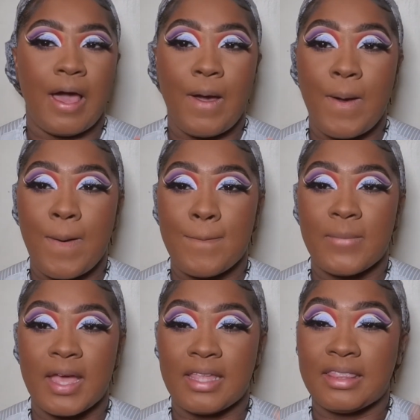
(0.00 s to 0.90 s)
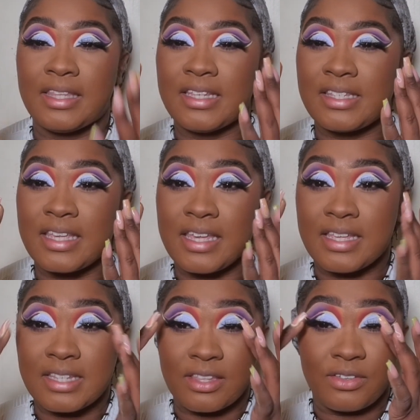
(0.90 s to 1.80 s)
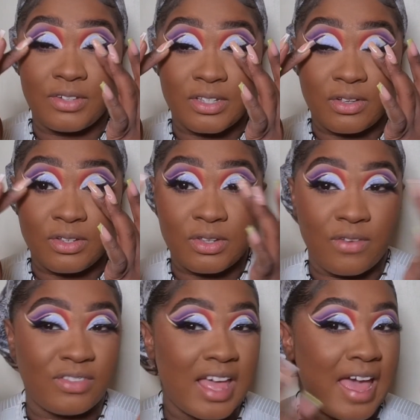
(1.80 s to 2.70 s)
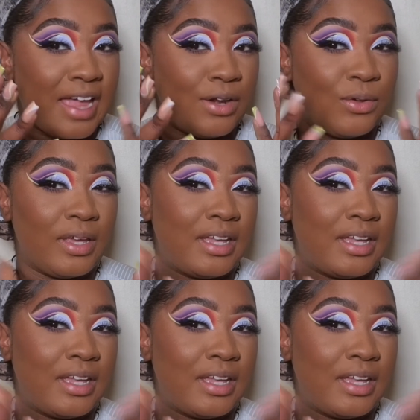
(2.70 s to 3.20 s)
And this is the results of the eye look.